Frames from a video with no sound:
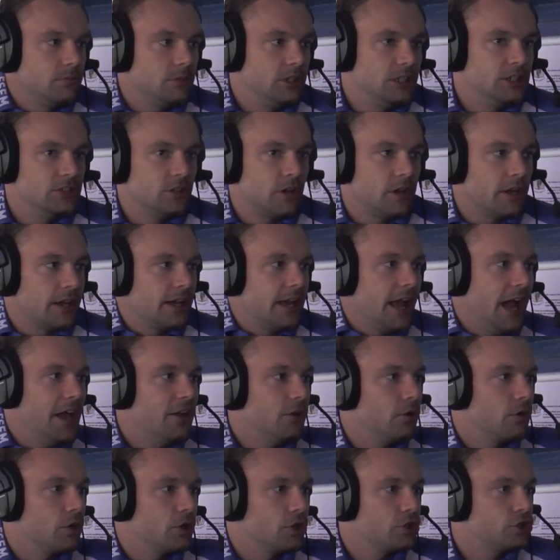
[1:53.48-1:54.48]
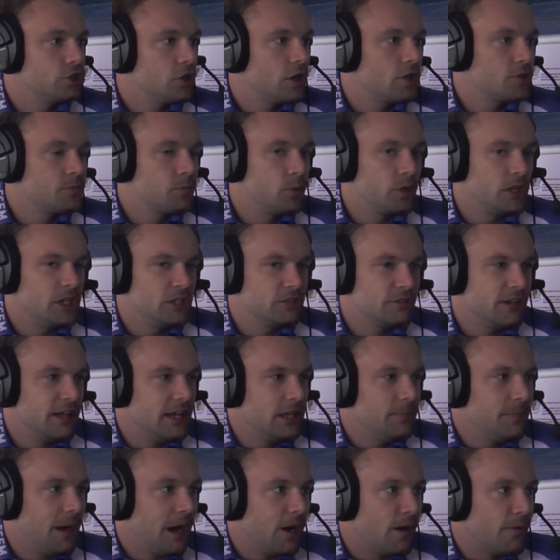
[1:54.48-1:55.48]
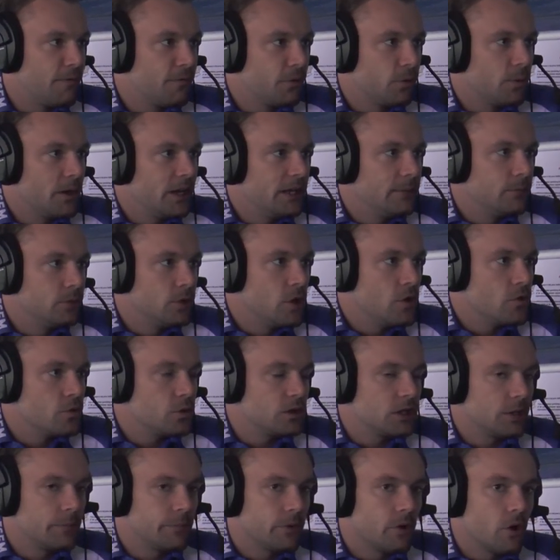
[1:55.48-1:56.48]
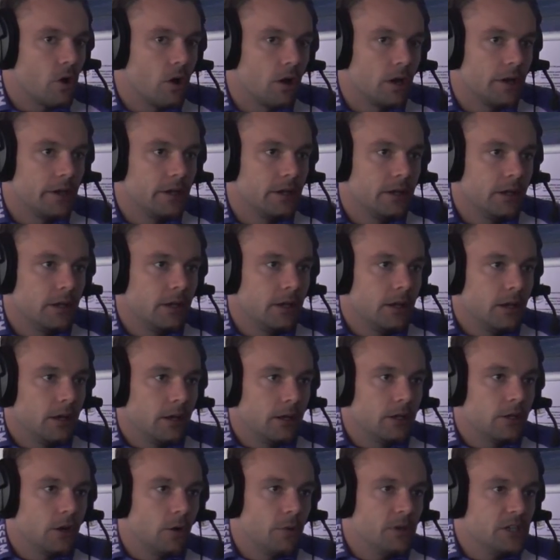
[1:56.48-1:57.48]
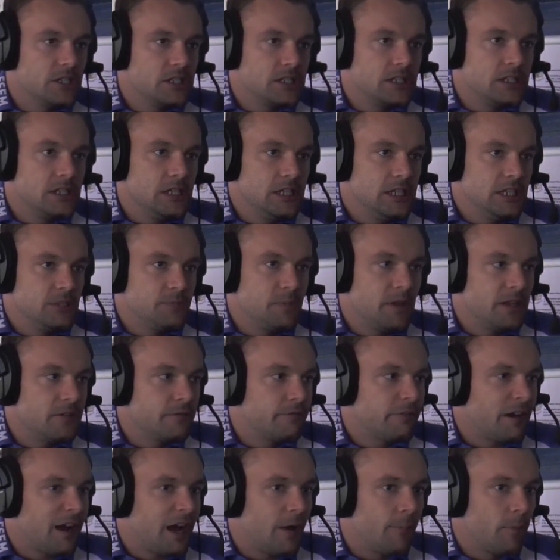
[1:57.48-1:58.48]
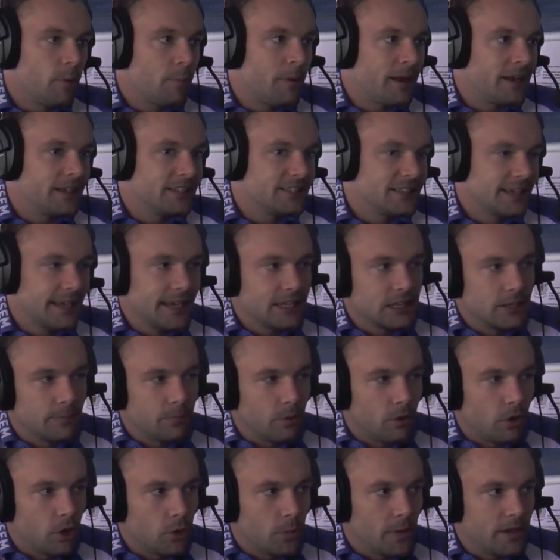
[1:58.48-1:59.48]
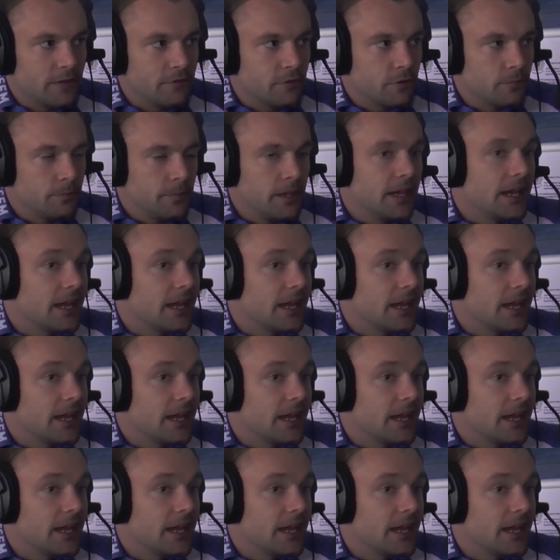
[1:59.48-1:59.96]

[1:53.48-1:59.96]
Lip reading: a K or a Josh, but he's really powerful when he moves with the ball, and you know, he's been fouled but managed to get the ball away from me,